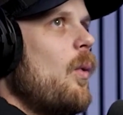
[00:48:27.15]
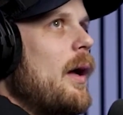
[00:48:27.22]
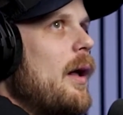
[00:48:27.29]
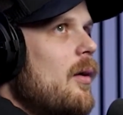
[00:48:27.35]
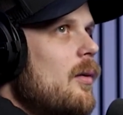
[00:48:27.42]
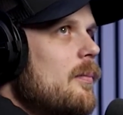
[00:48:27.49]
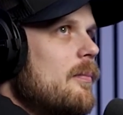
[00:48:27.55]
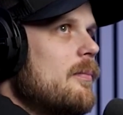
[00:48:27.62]

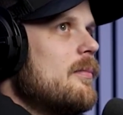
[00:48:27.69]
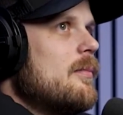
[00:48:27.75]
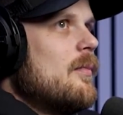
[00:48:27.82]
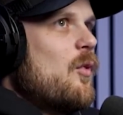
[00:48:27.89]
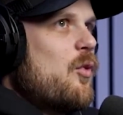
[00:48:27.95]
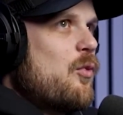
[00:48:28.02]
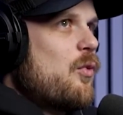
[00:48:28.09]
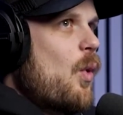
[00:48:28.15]
Well,
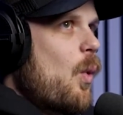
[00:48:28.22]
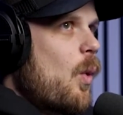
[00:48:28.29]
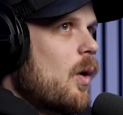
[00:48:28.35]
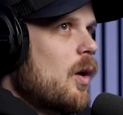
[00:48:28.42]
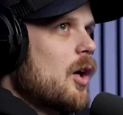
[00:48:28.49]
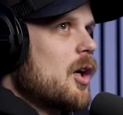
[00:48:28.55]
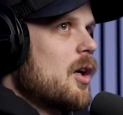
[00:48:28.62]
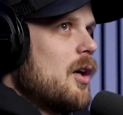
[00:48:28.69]

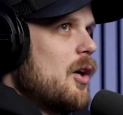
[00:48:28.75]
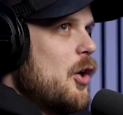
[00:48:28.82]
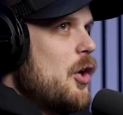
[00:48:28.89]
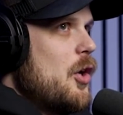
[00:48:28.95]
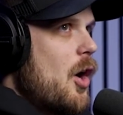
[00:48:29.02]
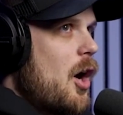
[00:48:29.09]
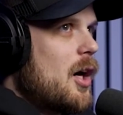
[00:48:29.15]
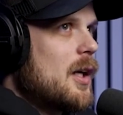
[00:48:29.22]
for
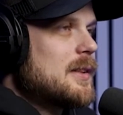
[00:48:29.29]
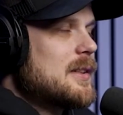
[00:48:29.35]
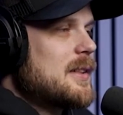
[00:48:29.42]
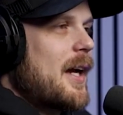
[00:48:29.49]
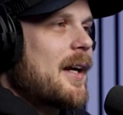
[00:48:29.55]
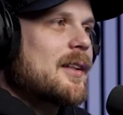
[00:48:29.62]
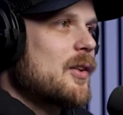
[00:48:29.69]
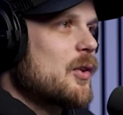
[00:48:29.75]

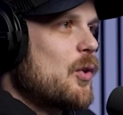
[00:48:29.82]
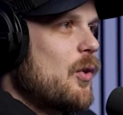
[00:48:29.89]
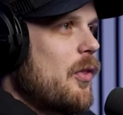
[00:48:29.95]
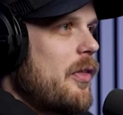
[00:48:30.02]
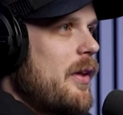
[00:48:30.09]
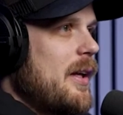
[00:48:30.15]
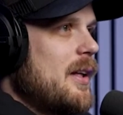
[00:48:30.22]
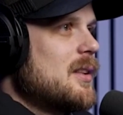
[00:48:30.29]
non-technical
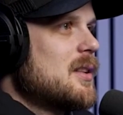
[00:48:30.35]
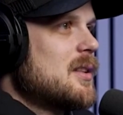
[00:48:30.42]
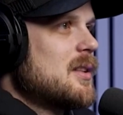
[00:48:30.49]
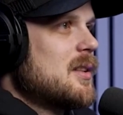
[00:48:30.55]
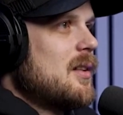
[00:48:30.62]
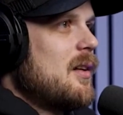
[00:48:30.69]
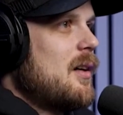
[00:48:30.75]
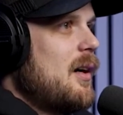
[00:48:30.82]

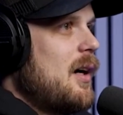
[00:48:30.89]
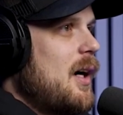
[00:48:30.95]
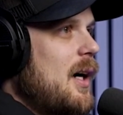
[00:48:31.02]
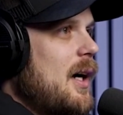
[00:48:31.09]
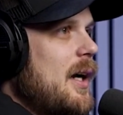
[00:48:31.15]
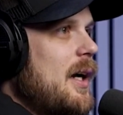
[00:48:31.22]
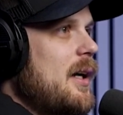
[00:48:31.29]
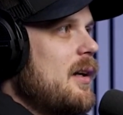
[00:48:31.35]
things,
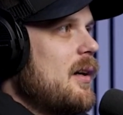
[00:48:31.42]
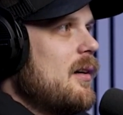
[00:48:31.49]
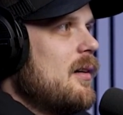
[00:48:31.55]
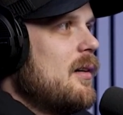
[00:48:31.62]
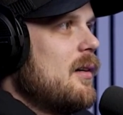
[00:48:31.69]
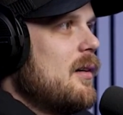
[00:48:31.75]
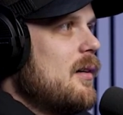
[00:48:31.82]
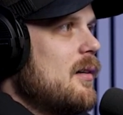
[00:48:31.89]
audiobooks,